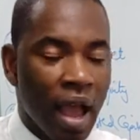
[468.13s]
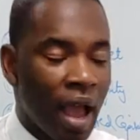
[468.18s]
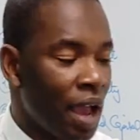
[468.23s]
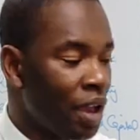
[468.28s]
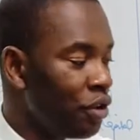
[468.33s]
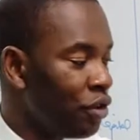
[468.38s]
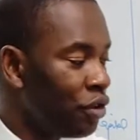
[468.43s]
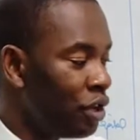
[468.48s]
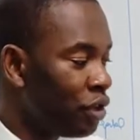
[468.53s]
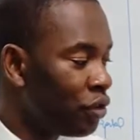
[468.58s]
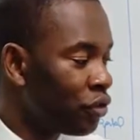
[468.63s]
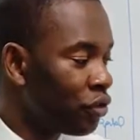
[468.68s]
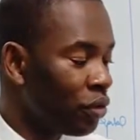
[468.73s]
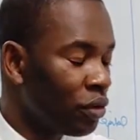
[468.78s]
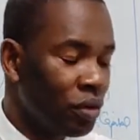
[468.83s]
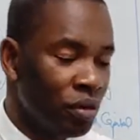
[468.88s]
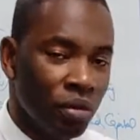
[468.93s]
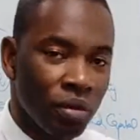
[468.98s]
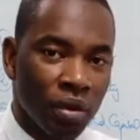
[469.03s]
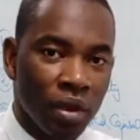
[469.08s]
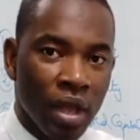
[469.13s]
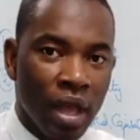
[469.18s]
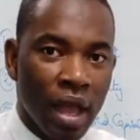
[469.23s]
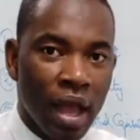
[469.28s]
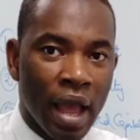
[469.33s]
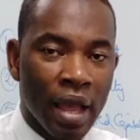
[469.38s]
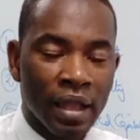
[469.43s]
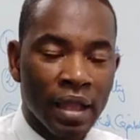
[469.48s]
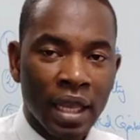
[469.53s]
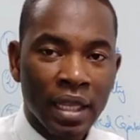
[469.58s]
and you need to,
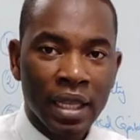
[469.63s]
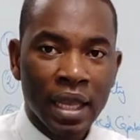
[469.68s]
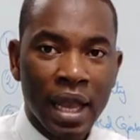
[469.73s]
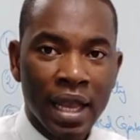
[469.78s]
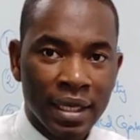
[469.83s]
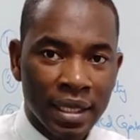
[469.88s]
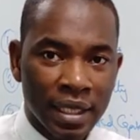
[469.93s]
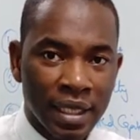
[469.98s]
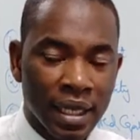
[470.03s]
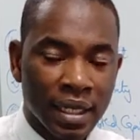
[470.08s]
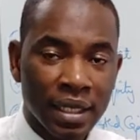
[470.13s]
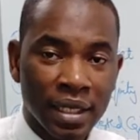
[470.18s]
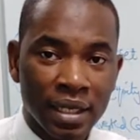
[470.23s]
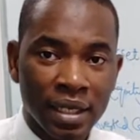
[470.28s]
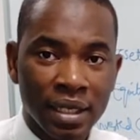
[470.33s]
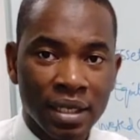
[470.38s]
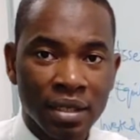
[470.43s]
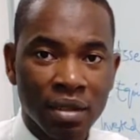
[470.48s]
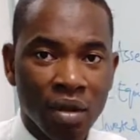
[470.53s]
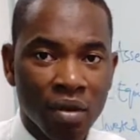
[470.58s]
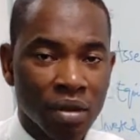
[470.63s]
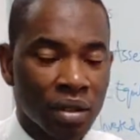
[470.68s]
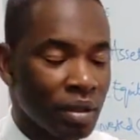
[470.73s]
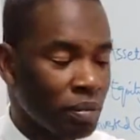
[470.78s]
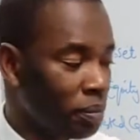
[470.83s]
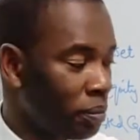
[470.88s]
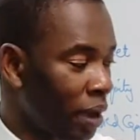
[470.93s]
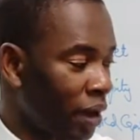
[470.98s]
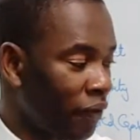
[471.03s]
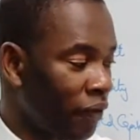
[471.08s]
and that asset is
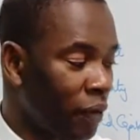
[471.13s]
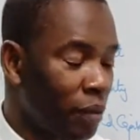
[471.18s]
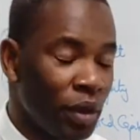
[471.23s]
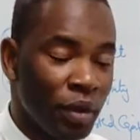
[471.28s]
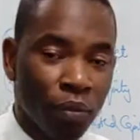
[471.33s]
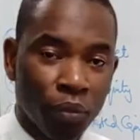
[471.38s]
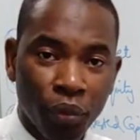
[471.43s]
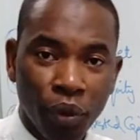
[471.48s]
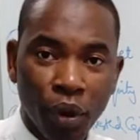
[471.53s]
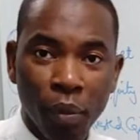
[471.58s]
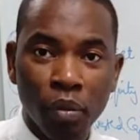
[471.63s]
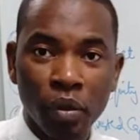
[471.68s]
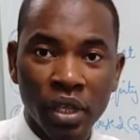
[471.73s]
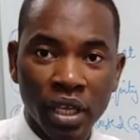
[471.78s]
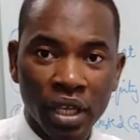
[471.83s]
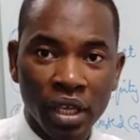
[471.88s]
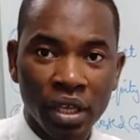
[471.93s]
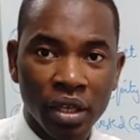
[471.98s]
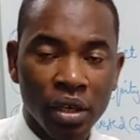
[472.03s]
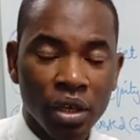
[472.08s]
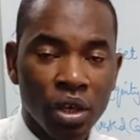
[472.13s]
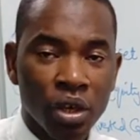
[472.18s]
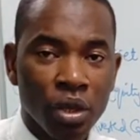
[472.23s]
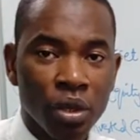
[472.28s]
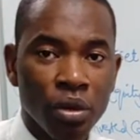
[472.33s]
not performing properly.